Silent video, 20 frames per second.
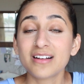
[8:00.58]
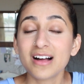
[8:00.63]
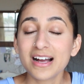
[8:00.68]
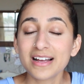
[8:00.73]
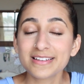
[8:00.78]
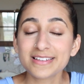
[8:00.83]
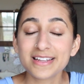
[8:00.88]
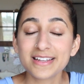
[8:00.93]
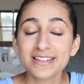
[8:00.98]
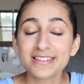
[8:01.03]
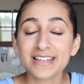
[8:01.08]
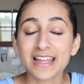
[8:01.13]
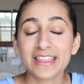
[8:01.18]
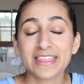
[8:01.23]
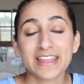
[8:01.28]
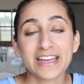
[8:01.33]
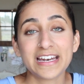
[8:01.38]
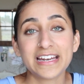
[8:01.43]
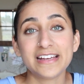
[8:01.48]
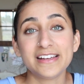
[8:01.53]
classes.
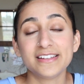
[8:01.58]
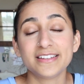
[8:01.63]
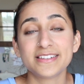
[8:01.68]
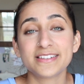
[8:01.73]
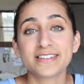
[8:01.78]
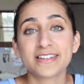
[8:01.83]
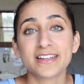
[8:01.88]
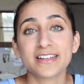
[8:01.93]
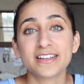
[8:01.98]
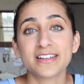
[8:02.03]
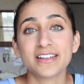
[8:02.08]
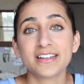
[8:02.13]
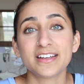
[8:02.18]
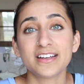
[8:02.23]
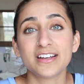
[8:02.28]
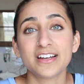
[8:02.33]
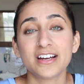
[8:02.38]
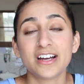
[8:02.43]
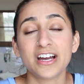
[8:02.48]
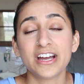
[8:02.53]
And then it's
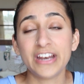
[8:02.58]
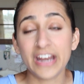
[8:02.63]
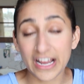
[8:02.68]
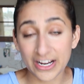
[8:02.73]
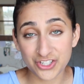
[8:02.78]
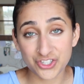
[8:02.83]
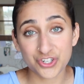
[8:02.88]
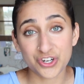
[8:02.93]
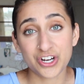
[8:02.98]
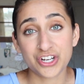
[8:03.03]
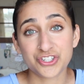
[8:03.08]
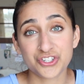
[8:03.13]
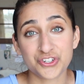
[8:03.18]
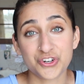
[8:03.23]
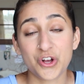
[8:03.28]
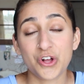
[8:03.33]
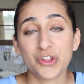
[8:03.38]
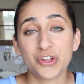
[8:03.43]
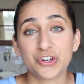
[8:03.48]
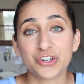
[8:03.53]
an extra hundred
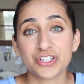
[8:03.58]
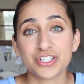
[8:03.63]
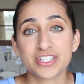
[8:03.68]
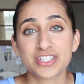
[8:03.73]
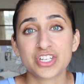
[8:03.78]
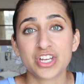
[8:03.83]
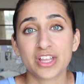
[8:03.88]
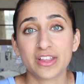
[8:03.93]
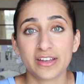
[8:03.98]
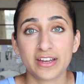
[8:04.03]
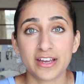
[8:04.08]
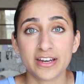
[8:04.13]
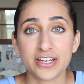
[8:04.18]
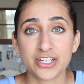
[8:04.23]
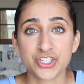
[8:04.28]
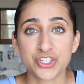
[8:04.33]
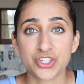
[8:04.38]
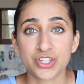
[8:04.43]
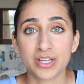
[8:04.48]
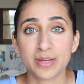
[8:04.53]
dollars to like
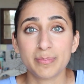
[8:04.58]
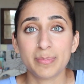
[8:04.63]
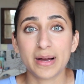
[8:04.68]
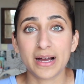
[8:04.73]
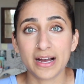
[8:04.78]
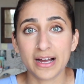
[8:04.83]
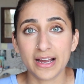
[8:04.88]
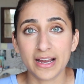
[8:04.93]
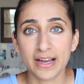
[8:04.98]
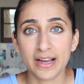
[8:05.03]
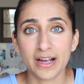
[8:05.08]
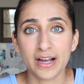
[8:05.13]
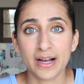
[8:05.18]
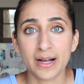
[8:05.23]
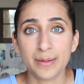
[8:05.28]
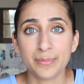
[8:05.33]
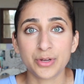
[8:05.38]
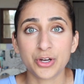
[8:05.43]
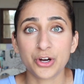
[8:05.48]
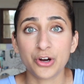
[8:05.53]
initially buy
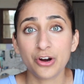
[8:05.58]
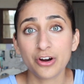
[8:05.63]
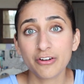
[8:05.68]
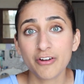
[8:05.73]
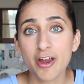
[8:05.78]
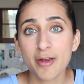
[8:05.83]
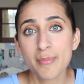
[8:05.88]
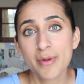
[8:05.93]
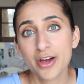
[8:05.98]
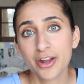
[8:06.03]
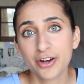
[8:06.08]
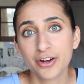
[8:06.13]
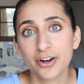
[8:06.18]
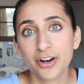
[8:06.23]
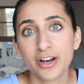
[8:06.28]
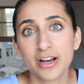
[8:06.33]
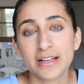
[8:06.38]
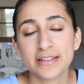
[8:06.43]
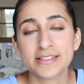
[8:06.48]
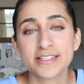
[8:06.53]
um, your heart rate
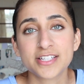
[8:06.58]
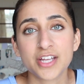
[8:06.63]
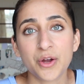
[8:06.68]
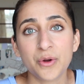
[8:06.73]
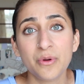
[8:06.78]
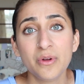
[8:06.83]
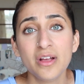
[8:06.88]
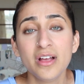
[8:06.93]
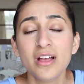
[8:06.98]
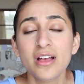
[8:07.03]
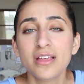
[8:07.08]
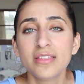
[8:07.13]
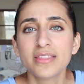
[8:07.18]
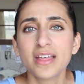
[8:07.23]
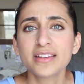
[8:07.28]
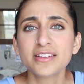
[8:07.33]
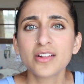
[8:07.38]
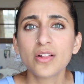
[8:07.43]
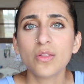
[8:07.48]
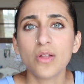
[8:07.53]
monitor and so
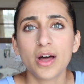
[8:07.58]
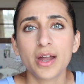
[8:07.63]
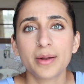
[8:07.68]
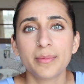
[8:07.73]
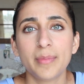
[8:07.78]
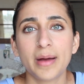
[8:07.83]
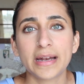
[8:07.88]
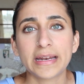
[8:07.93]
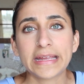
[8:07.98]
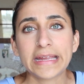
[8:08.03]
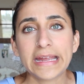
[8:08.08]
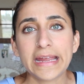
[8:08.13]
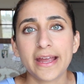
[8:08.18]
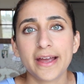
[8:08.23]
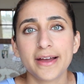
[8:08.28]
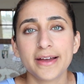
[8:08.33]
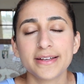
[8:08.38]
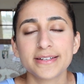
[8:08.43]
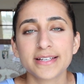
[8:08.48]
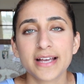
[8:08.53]
that's a lot of money
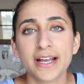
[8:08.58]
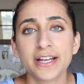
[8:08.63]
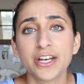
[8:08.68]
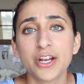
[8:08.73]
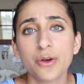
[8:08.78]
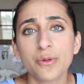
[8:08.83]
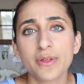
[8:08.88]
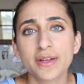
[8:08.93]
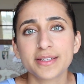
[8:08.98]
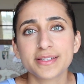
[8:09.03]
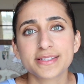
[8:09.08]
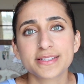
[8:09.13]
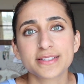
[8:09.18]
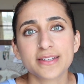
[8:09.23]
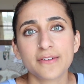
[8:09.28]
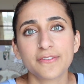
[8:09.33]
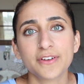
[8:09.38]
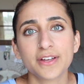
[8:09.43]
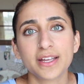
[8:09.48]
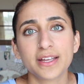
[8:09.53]
and I know that's
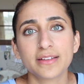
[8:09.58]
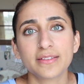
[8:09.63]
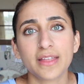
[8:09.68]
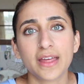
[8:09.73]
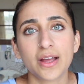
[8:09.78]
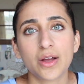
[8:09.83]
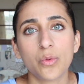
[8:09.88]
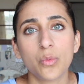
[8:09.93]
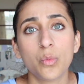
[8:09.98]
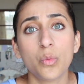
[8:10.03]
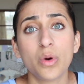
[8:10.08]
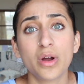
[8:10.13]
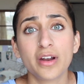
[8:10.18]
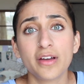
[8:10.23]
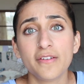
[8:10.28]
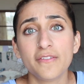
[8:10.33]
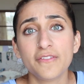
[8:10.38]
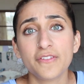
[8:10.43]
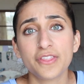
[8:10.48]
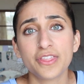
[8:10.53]
definitely like one
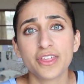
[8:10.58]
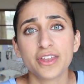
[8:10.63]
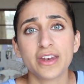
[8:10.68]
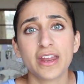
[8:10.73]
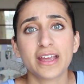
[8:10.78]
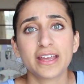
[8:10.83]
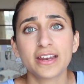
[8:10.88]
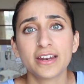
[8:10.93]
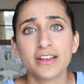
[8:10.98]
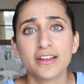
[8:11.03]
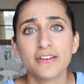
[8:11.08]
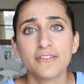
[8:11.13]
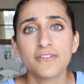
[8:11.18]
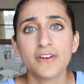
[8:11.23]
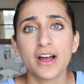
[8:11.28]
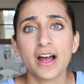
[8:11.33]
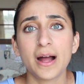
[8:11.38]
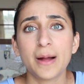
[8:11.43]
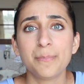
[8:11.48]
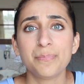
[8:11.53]
of the
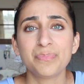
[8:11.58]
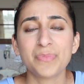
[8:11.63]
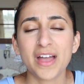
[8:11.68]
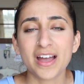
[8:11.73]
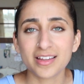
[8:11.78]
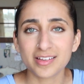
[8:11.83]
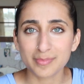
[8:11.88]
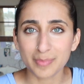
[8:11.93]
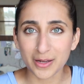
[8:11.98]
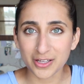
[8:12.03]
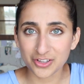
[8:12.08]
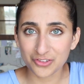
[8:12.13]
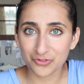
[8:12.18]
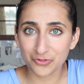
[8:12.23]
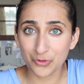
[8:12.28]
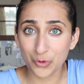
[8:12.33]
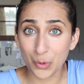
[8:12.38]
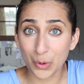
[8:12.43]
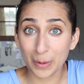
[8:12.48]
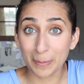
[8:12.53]
negative um, aspects
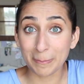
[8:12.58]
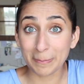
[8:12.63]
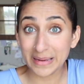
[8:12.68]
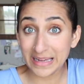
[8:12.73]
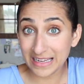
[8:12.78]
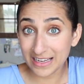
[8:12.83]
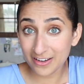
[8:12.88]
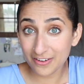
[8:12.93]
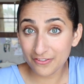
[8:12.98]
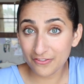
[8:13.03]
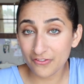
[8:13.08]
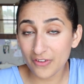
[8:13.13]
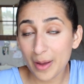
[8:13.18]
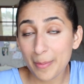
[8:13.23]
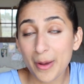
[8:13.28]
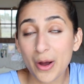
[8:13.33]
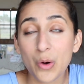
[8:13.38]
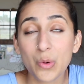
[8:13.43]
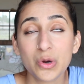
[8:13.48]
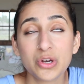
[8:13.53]
for me
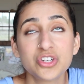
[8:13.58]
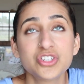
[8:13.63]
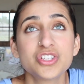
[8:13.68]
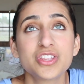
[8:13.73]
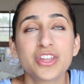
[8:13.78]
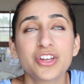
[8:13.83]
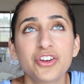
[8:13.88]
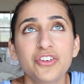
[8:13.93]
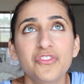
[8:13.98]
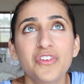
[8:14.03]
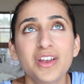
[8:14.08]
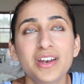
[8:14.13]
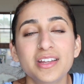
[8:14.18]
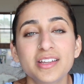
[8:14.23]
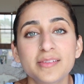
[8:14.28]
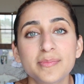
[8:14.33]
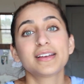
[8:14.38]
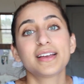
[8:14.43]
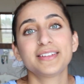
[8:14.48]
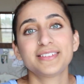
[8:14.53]
about Orange Theory
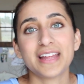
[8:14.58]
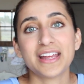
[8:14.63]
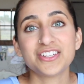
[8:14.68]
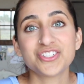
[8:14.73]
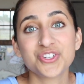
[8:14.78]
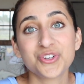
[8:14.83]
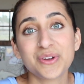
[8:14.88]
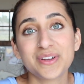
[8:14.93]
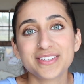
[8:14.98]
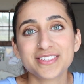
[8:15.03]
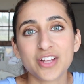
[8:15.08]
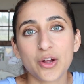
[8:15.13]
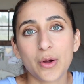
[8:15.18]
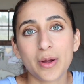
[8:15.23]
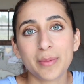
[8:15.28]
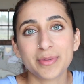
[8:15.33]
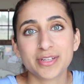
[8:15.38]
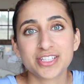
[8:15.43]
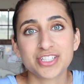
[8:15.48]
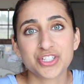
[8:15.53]
Fitness because as you guys know
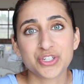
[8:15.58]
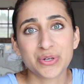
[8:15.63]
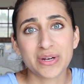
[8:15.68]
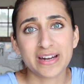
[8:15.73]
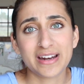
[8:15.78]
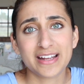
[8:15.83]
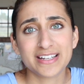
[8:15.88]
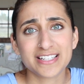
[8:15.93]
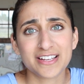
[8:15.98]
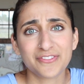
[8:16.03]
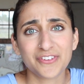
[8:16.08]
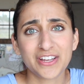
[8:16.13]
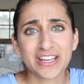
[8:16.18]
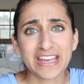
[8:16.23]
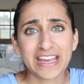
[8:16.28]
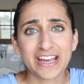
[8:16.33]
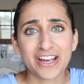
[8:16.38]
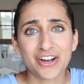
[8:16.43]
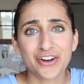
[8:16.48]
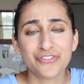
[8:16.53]
I'm a student I definitely
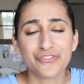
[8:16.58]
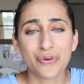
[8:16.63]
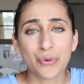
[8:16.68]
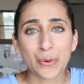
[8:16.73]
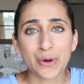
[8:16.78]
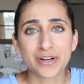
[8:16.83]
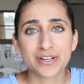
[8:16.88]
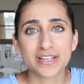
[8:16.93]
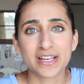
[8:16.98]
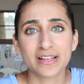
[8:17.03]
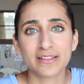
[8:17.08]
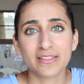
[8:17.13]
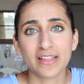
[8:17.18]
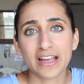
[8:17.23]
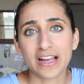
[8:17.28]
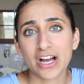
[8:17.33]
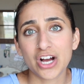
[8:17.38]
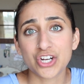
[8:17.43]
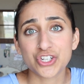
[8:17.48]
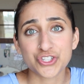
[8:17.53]
can't afford
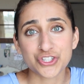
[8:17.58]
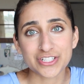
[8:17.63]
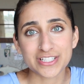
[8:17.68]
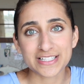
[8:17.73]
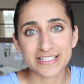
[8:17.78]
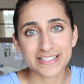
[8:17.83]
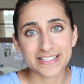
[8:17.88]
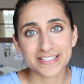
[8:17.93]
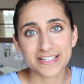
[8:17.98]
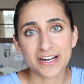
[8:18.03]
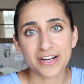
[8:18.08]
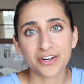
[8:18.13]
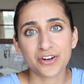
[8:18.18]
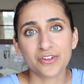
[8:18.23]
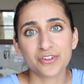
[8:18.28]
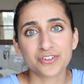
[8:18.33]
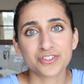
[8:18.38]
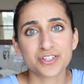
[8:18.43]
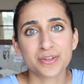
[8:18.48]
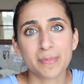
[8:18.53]
like
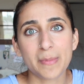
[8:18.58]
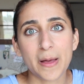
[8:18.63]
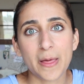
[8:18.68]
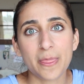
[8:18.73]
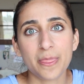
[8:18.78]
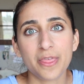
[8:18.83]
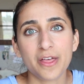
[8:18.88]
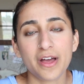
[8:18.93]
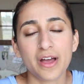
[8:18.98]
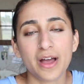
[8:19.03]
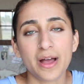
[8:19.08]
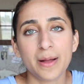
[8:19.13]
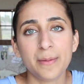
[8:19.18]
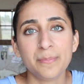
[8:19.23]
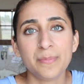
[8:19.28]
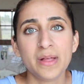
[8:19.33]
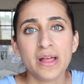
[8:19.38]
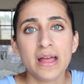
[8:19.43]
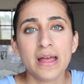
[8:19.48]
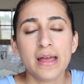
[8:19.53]
$169 a month
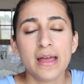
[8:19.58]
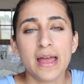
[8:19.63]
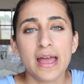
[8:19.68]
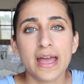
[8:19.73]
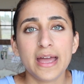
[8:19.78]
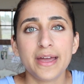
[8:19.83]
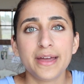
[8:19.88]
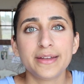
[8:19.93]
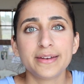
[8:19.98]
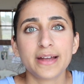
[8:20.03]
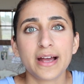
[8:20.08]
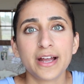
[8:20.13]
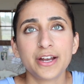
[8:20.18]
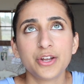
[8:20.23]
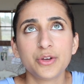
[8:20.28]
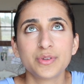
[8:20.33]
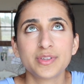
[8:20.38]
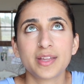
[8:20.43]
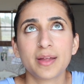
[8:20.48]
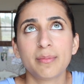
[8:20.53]
um, and I
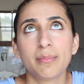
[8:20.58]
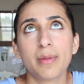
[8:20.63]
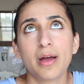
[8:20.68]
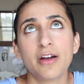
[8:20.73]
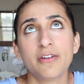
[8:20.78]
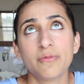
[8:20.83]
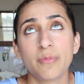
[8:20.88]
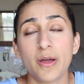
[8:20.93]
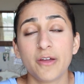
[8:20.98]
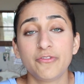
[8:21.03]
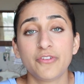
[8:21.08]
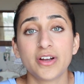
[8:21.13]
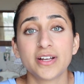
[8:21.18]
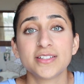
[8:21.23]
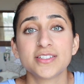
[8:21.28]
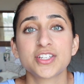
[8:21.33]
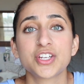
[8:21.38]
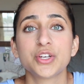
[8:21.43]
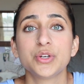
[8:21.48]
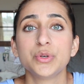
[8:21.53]
know some of my
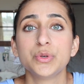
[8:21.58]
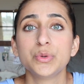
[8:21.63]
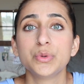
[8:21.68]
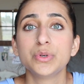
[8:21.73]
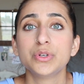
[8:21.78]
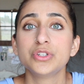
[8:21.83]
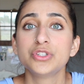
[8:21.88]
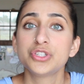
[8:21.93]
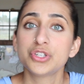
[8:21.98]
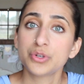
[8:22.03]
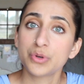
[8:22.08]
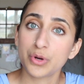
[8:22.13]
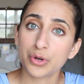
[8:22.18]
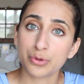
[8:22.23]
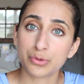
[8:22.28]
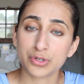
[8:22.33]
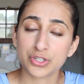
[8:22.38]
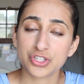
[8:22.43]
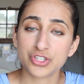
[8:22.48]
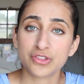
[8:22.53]
friends who do go
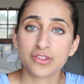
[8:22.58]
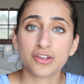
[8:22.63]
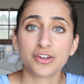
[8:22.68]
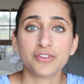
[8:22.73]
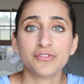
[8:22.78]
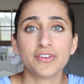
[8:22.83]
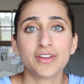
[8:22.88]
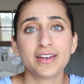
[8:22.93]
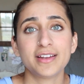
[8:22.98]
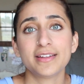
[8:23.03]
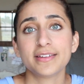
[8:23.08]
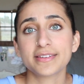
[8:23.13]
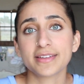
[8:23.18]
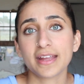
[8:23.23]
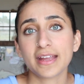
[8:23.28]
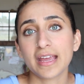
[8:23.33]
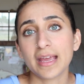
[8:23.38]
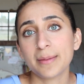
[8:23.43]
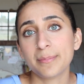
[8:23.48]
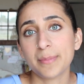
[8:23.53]
to Orange Theory Fitness
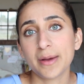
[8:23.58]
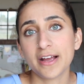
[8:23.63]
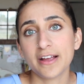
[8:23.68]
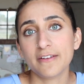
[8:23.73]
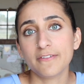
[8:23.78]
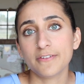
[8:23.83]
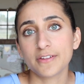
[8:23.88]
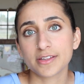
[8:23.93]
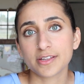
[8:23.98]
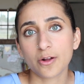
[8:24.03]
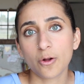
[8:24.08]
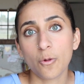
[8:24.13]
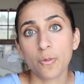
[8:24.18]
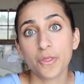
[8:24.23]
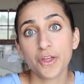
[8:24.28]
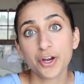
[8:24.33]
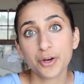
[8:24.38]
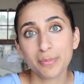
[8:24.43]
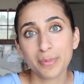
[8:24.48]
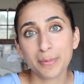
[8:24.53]
like in my physical
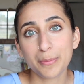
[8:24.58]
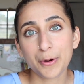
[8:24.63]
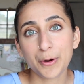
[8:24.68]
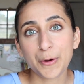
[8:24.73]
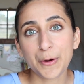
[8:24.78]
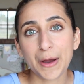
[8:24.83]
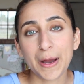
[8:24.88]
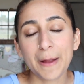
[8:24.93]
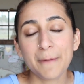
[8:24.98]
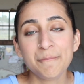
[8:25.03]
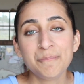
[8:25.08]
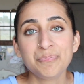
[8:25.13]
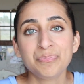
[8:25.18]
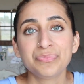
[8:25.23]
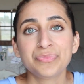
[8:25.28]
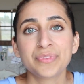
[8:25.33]
therapy program